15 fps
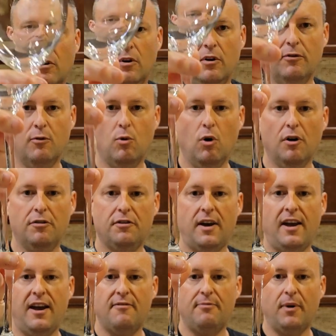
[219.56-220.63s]
Well, of course,
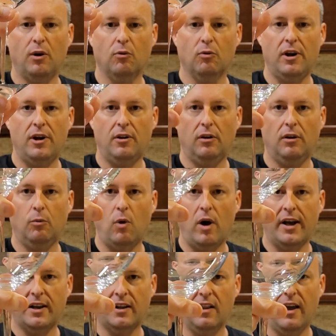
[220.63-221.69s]
I have my Riedel
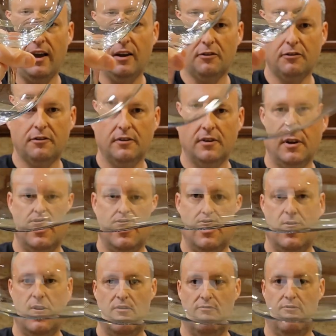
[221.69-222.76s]
wine glass
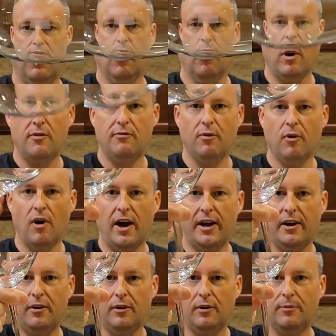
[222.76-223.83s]
for the red
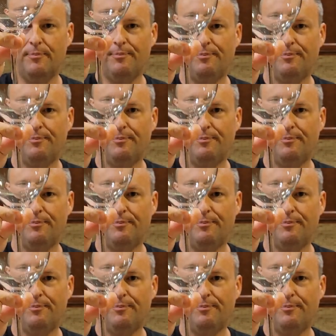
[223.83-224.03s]
varietal.